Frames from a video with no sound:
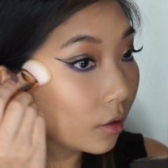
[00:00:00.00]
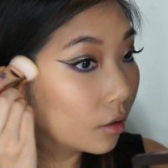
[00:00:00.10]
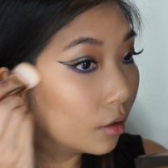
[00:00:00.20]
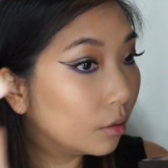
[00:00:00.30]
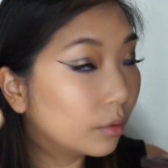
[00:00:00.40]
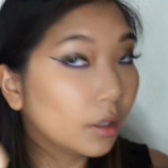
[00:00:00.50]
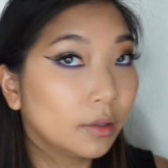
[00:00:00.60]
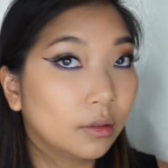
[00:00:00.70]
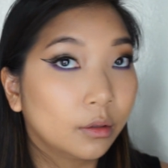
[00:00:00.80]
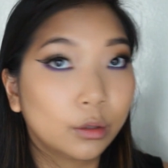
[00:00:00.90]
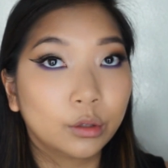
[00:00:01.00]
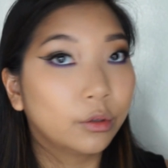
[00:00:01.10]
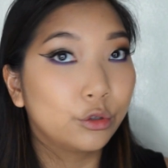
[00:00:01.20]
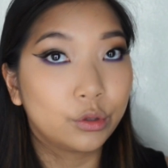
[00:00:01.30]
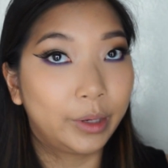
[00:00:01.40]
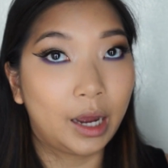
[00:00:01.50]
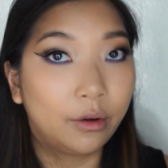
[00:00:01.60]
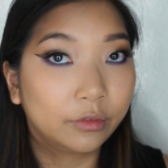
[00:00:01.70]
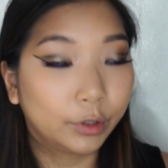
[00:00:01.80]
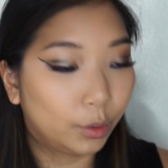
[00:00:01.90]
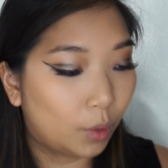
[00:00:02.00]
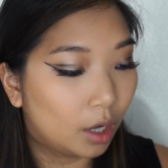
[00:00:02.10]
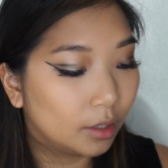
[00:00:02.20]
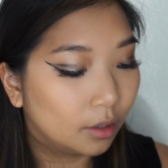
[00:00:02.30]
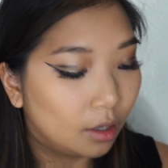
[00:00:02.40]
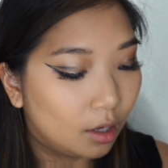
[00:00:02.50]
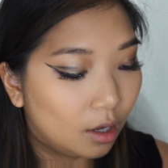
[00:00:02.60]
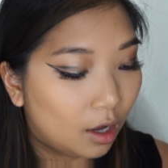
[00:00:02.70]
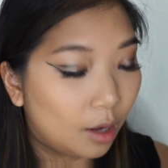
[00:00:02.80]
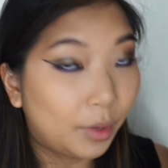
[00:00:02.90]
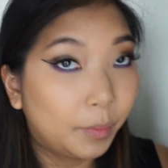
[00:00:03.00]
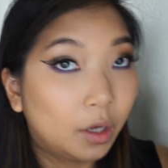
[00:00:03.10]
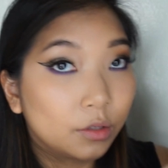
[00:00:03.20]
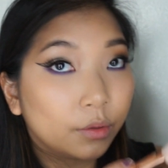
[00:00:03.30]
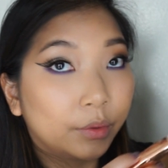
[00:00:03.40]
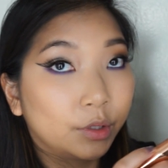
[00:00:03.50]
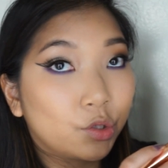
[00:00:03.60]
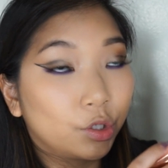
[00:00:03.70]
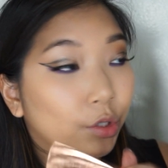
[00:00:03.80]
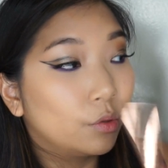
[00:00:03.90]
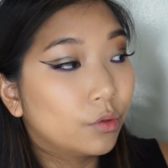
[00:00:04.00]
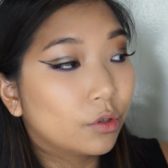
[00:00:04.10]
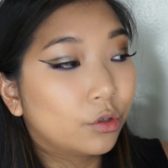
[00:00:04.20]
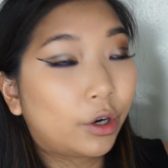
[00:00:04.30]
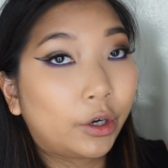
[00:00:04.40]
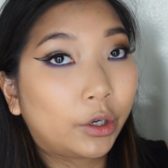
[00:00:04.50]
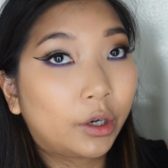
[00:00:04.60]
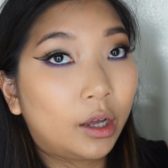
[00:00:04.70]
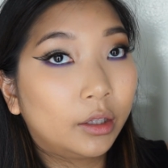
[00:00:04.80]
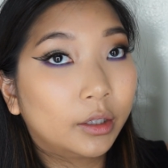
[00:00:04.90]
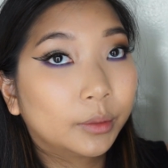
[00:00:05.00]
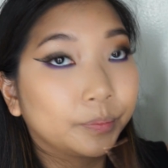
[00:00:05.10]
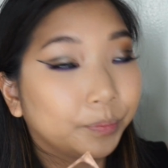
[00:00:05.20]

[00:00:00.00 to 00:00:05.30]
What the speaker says: you can do it however you want. I'm also going to use the darker color